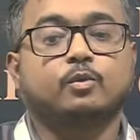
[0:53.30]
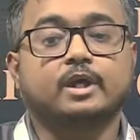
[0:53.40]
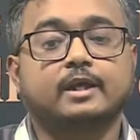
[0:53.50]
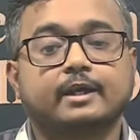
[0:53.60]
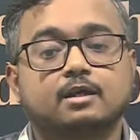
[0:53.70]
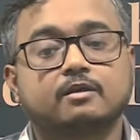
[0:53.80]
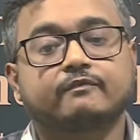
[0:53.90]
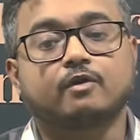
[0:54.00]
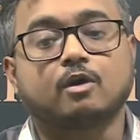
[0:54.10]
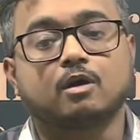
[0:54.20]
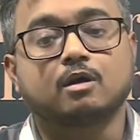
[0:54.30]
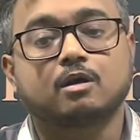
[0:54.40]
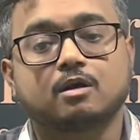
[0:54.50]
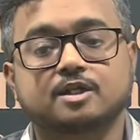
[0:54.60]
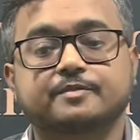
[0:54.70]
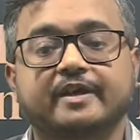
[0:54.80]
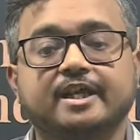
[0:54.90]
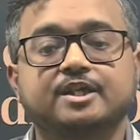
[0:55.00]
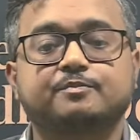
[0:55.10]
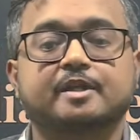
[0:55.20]
We are here for a
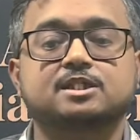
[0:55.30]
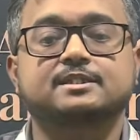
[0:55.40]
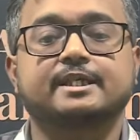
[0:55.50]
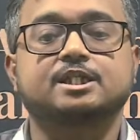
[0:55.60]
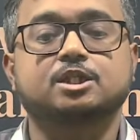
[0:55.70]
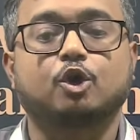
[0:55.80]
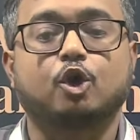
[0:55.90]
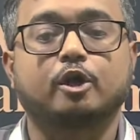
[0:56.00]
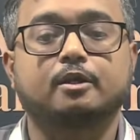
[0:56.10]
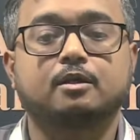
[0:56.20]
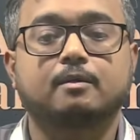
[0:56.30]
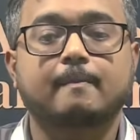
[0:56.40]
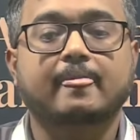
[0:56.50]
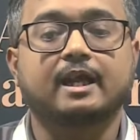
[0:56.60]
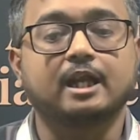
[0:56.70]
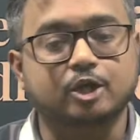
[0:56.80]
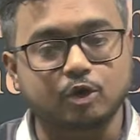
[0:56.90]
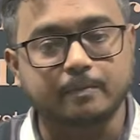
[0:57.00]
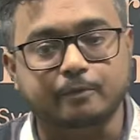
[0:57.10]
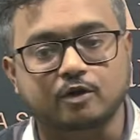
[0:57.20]
very special session on
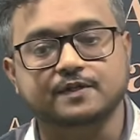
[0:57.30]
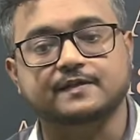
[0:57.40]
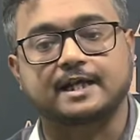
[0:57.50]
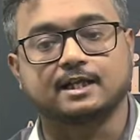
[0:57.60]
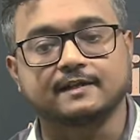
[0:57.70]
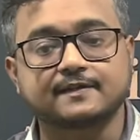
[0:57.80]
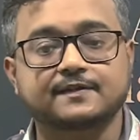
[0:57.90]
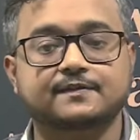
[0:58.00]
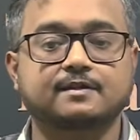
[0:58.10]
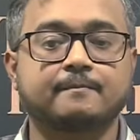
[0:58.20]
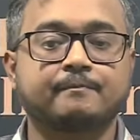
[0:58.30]
electoral process analysis.